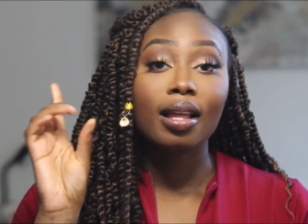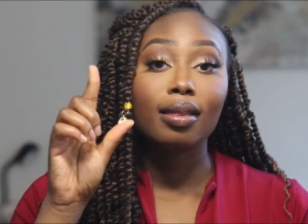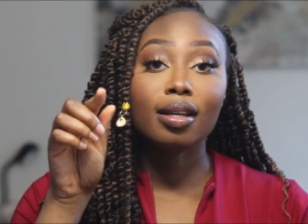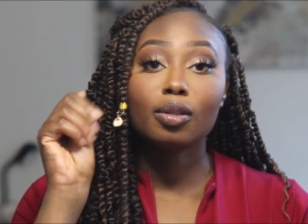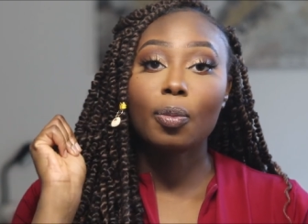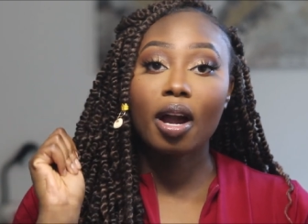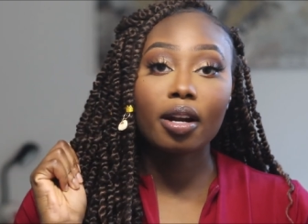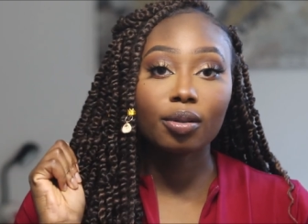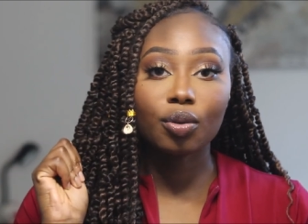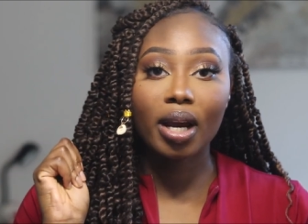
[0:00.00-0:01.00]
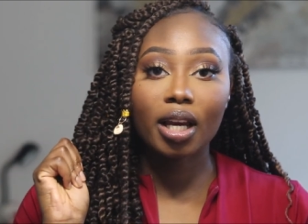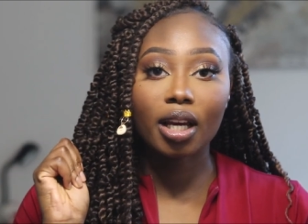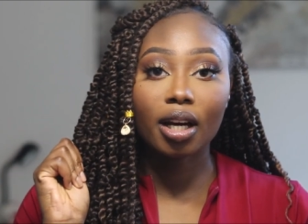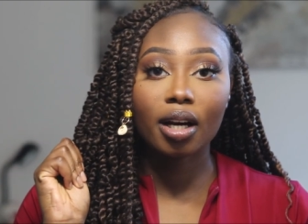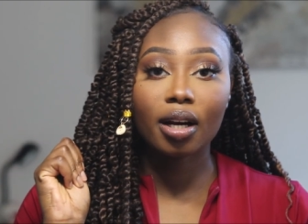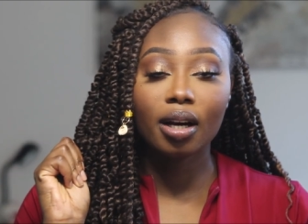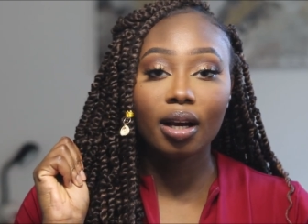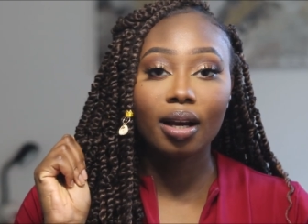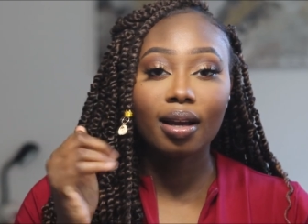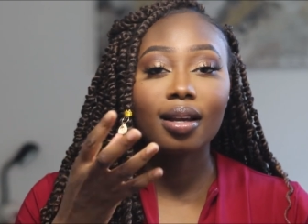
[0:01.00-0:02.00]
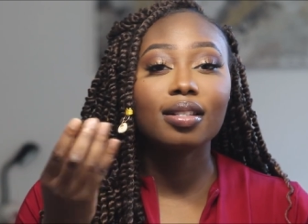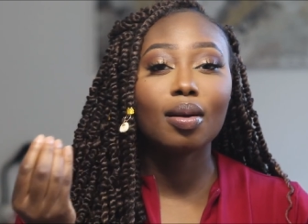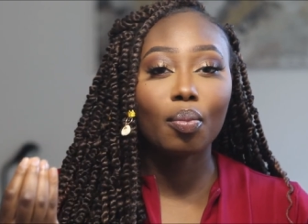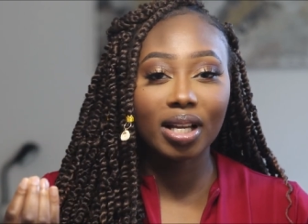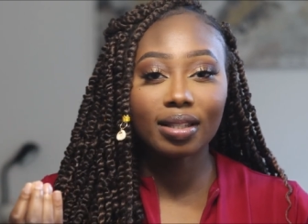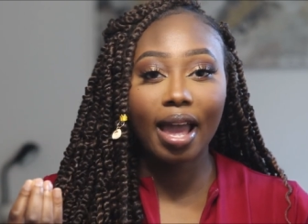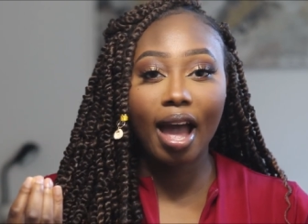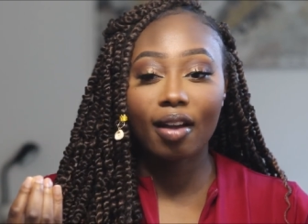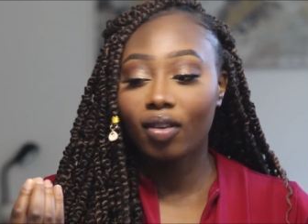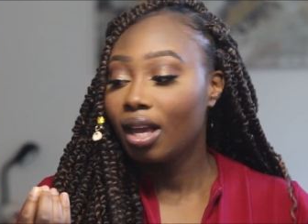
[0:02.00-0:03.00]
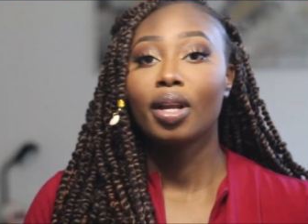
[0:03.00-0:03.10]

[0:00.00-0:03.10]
This product right here is a must have.